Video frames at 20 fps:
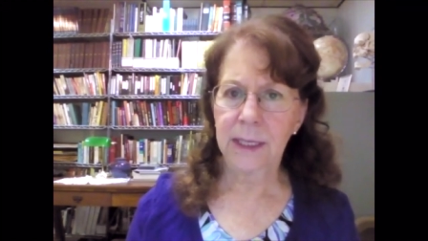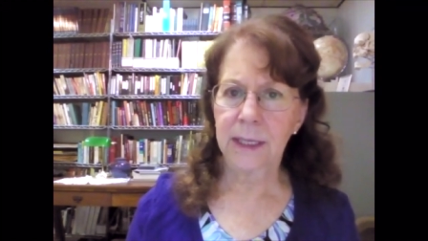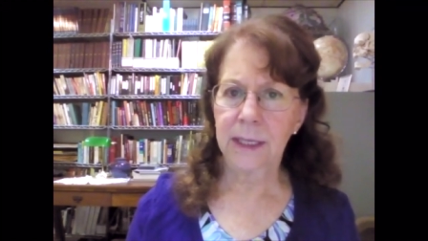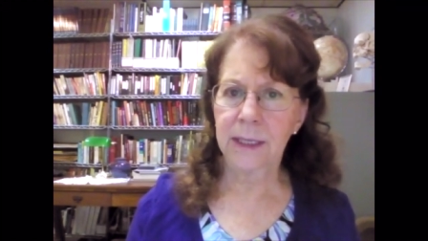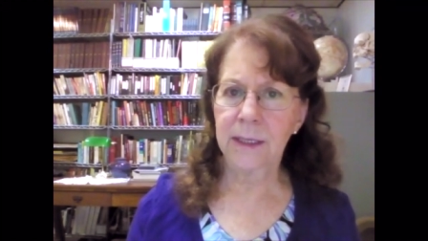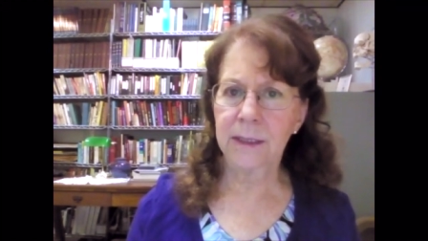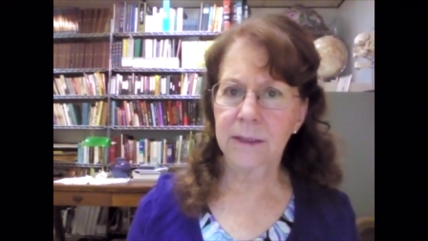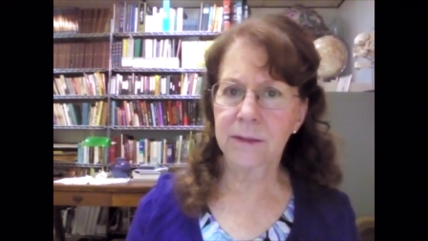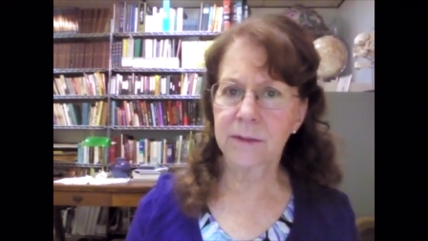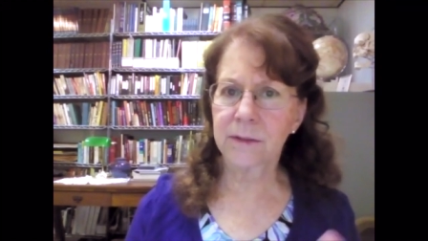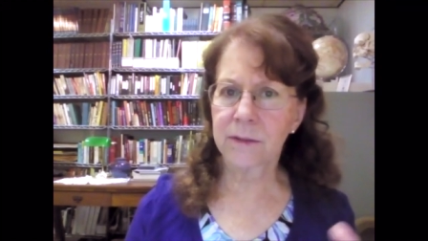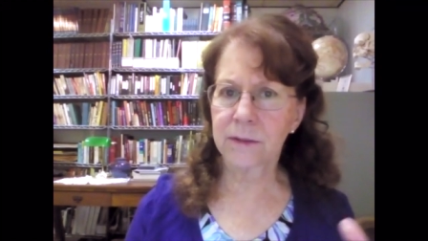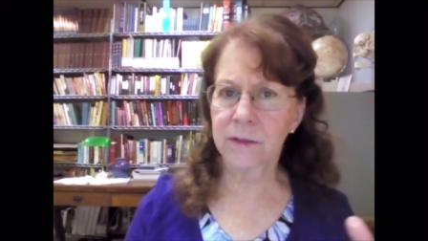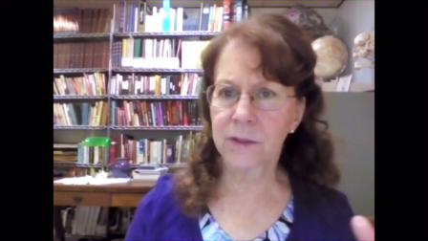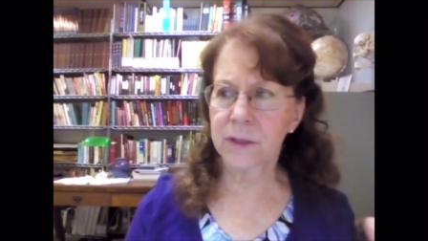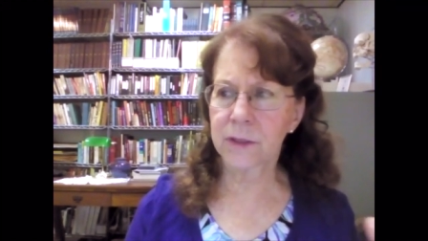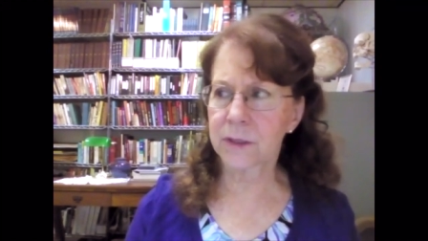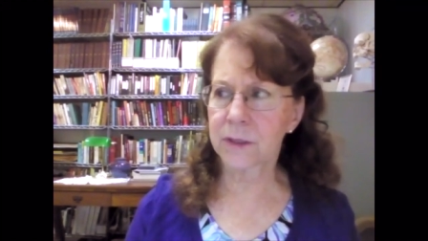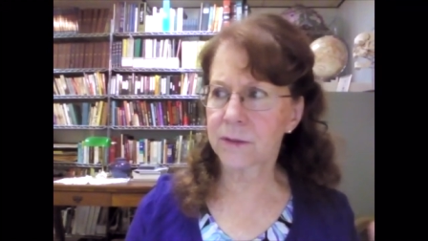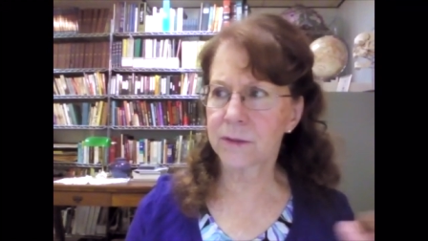is
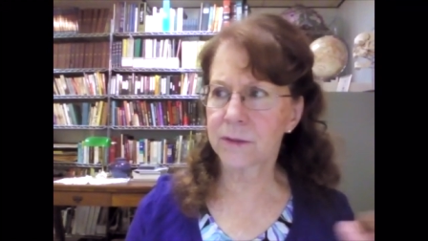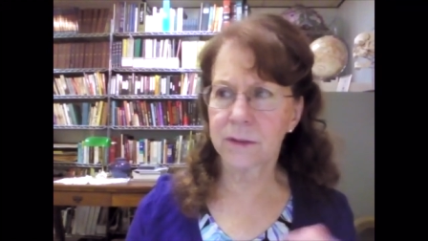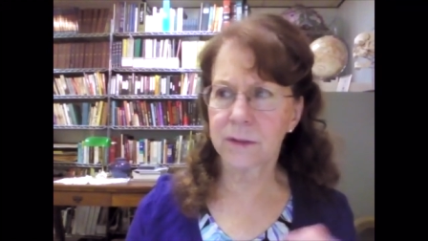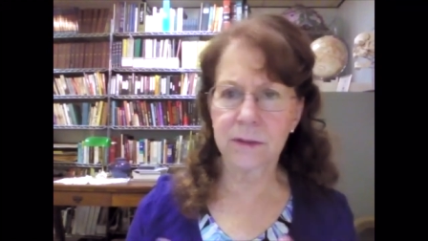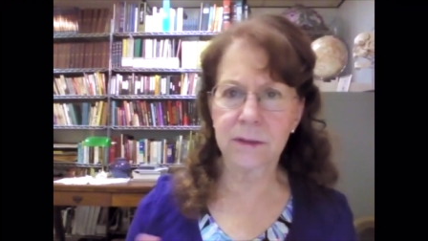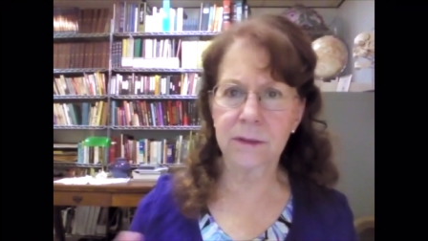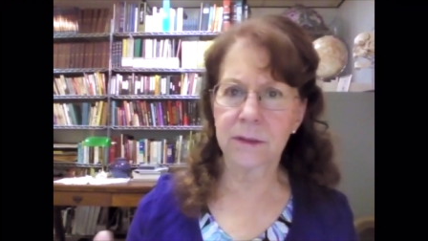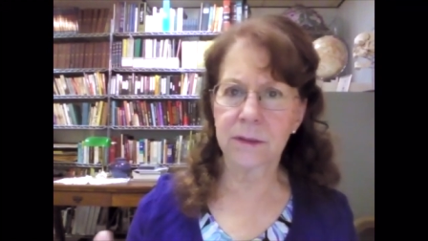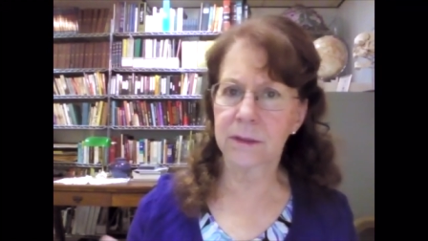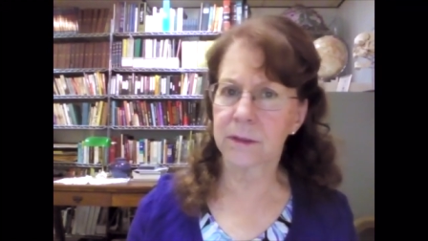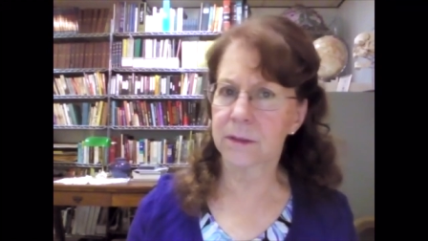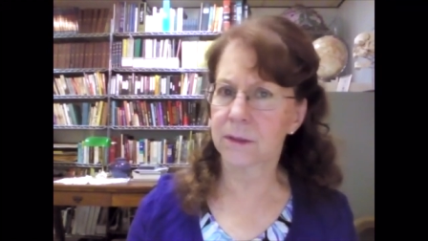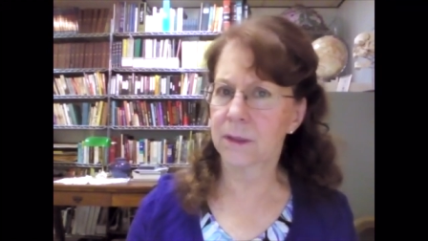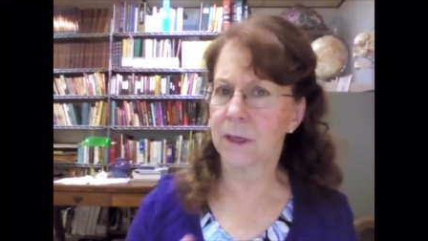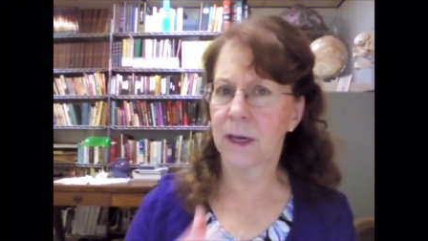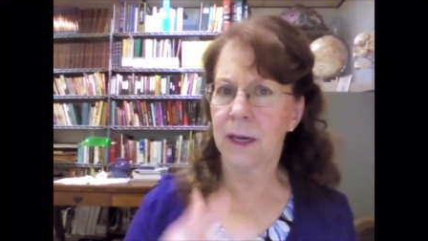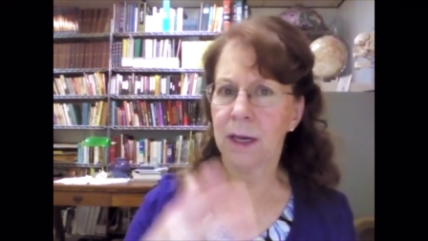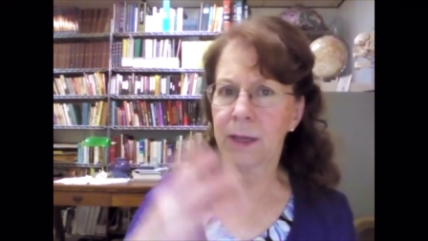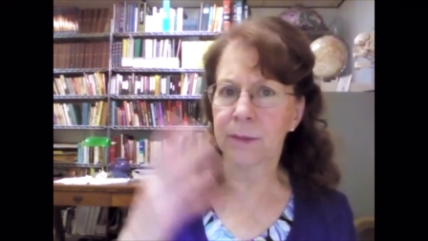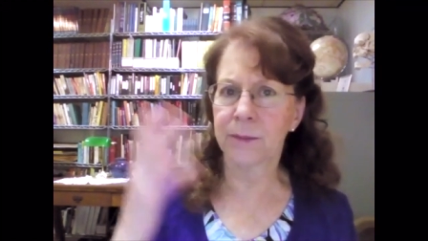just
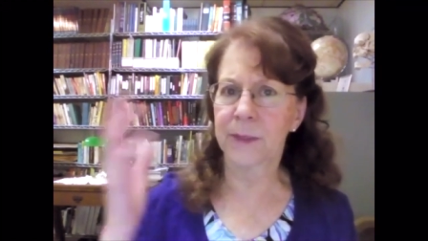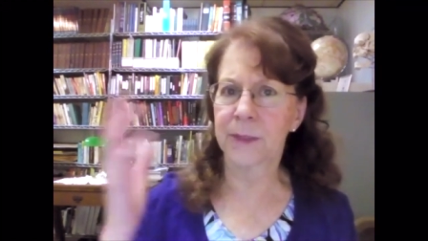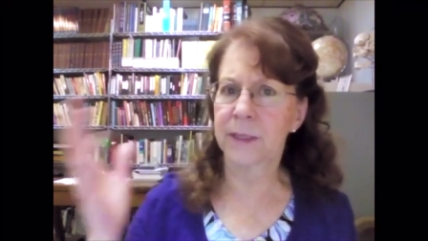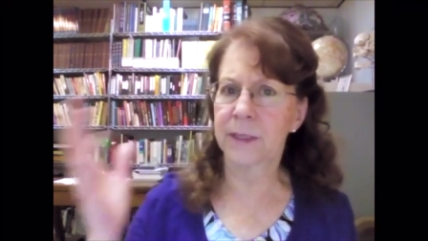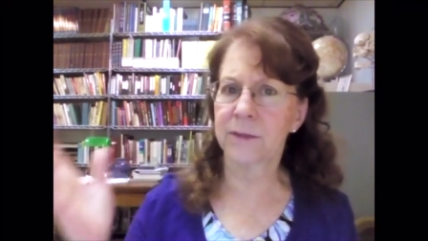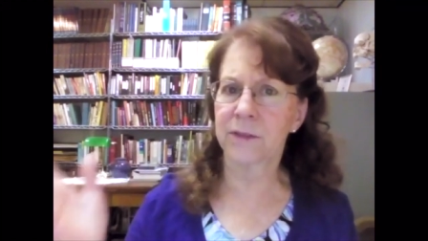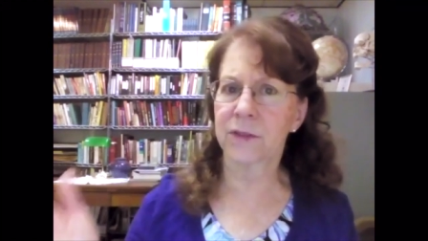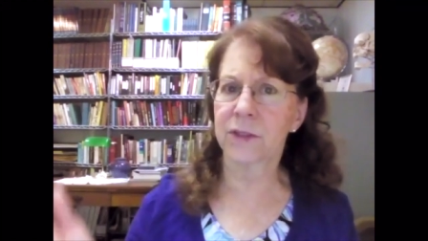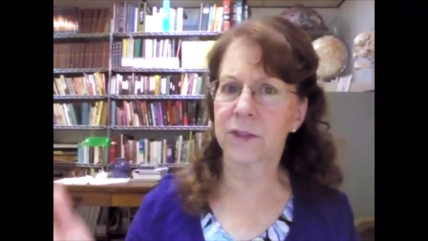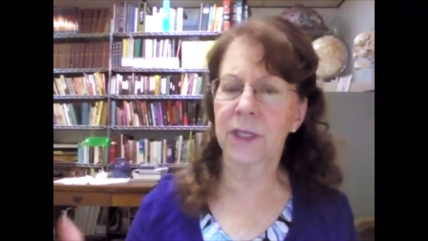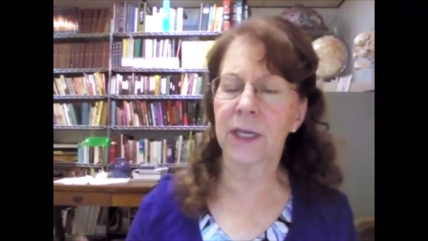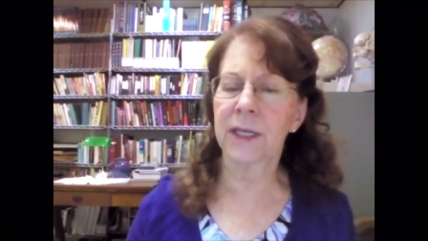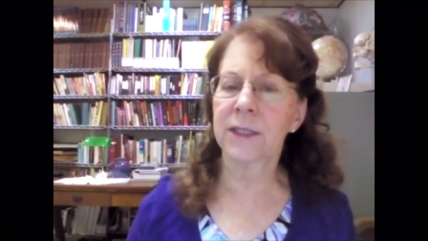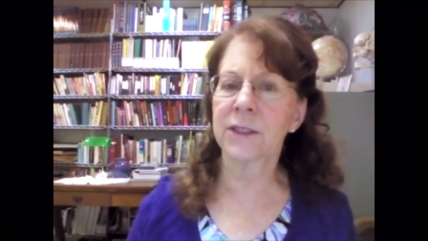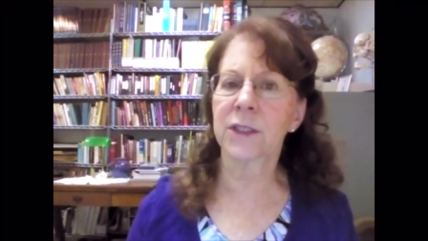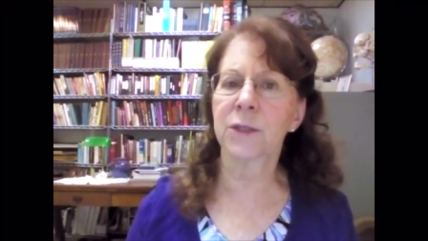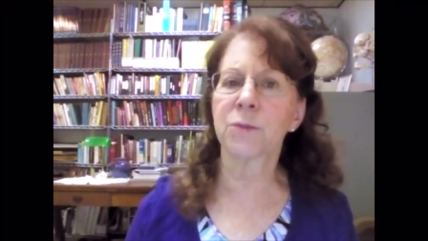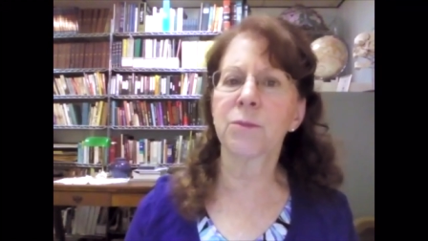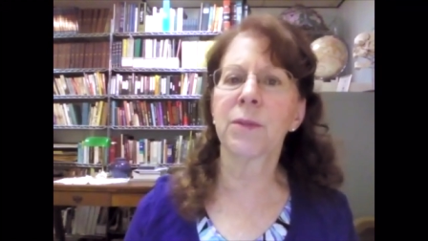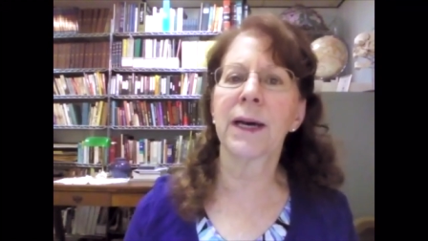um, it's
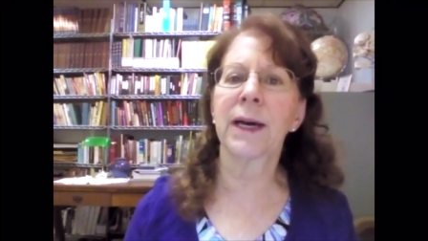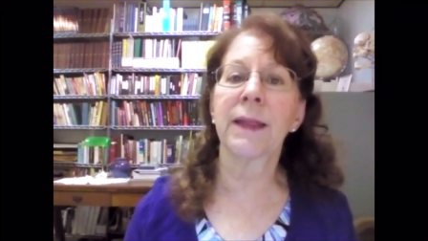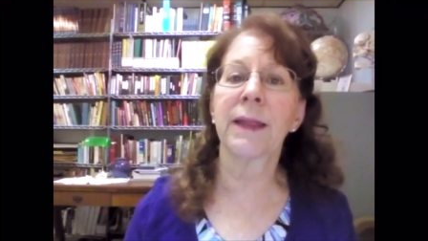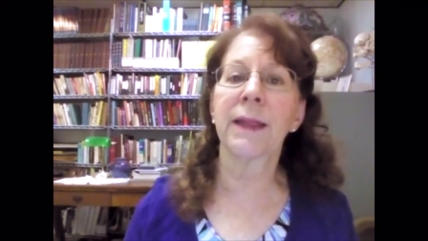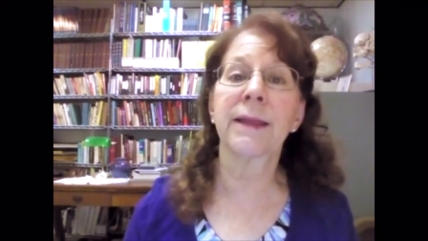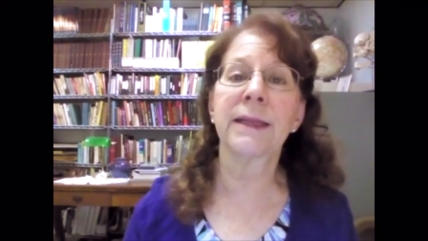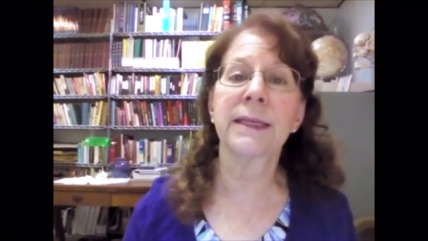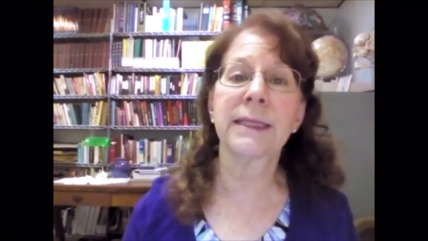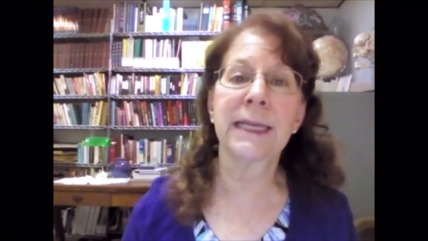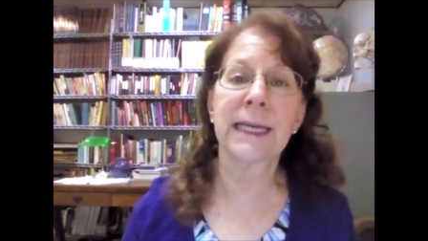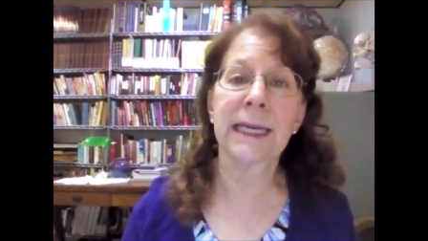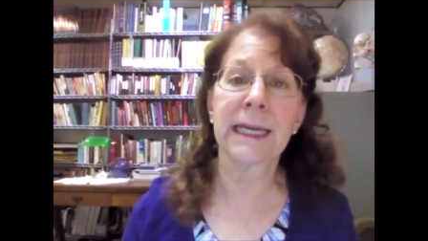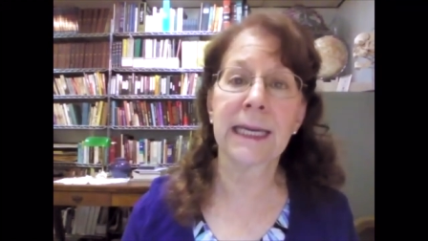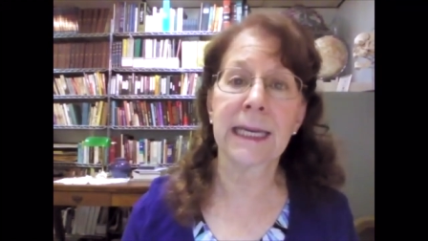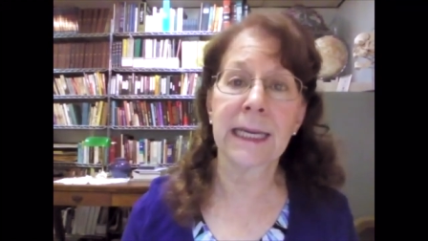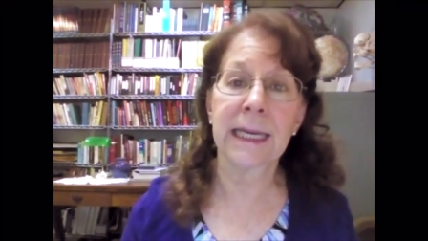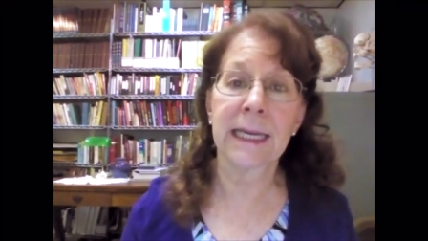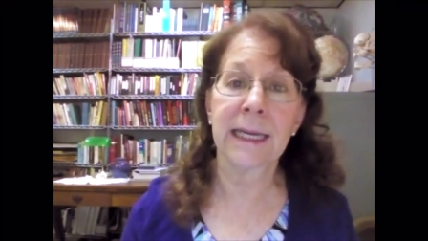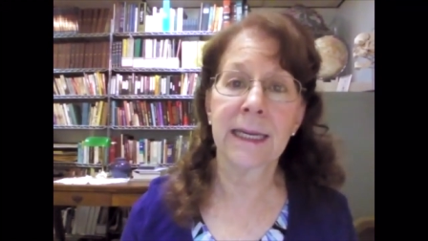changing by the day